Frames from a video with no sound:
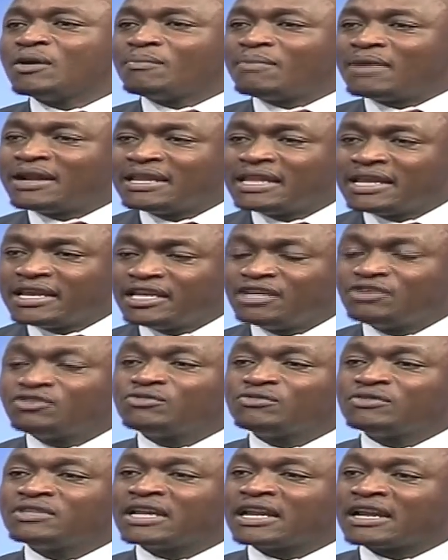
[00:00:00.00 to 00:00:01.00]
But the
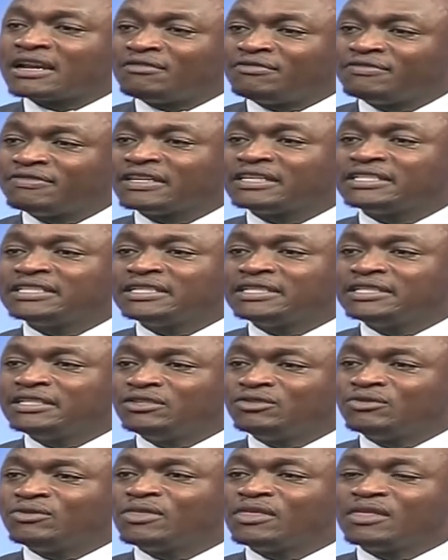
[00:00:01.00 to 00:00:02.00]
issues that are affecting
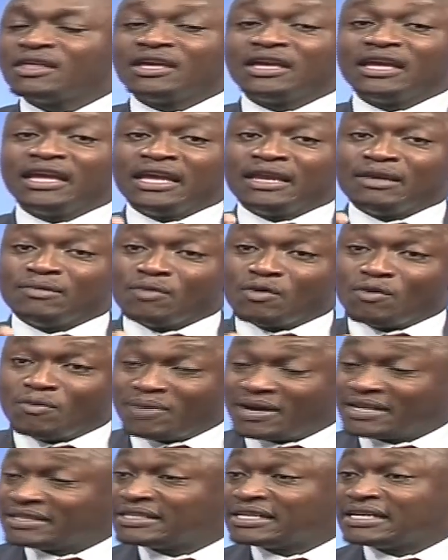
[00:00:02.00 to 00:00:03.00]
youth in
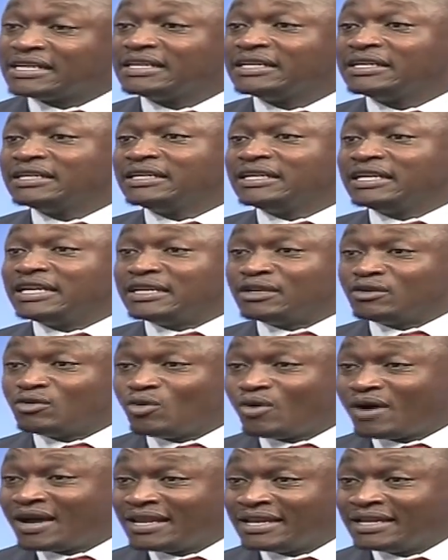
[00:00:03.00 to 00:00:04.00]
Mombasa, in
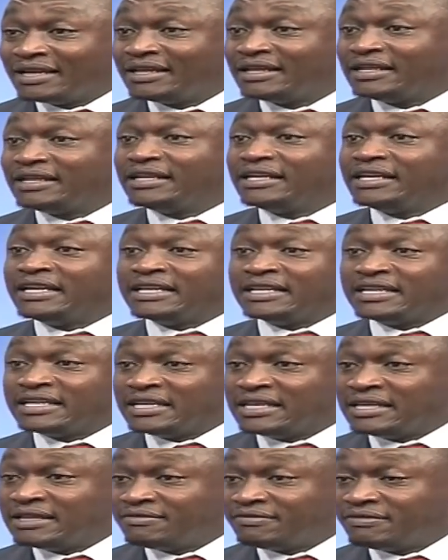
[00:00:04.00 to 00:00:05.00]
Kwale, in
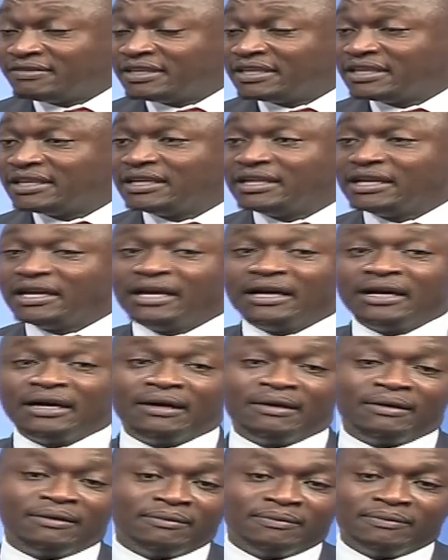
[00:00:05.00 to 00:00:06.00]
Kilifi,
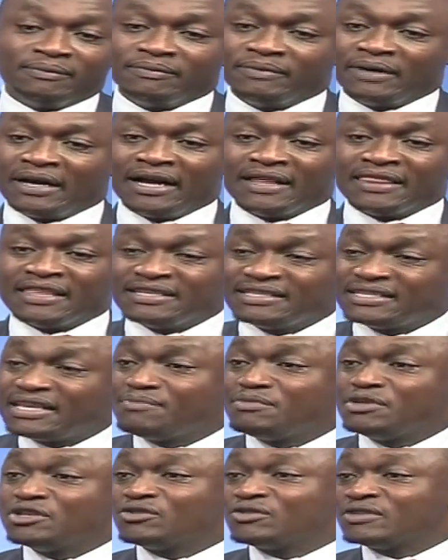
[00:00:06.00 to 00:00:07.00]
are the
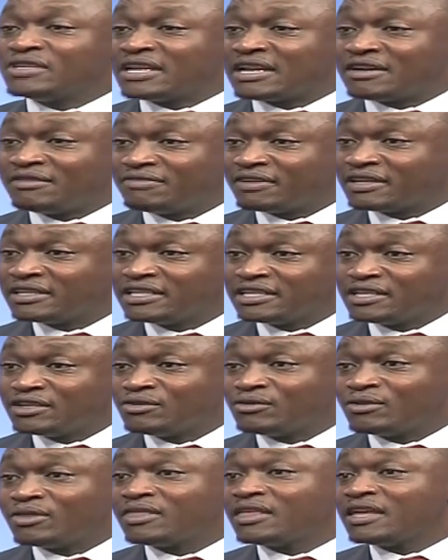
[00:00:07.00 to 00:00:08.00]
same issues that are affecting
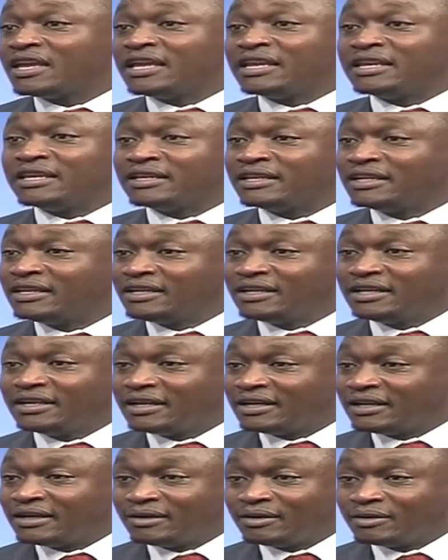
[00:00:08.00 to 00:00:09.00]
youth in
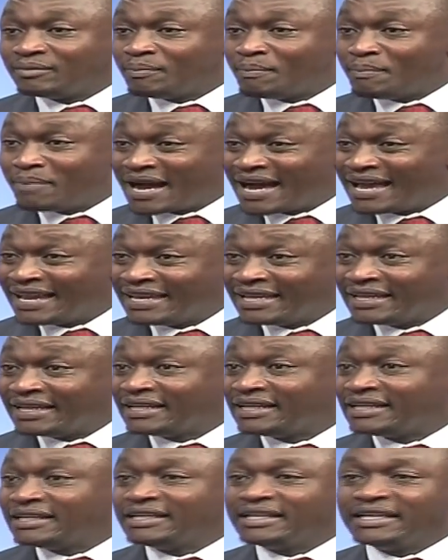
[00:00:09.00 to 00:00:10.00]
Mbale,
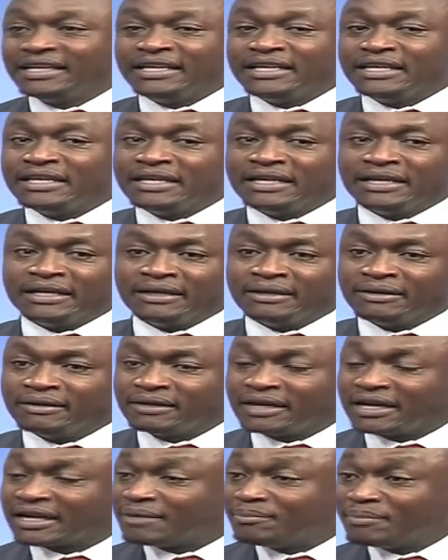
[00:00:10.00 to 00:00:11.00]
in
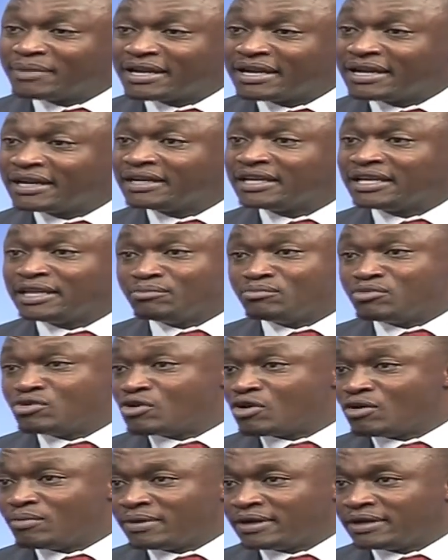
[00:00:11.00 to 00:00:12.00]
Kakamega, in
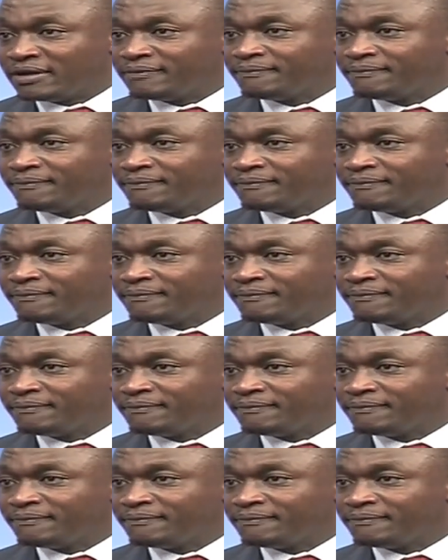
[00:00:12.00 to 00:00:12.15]
Bungoma.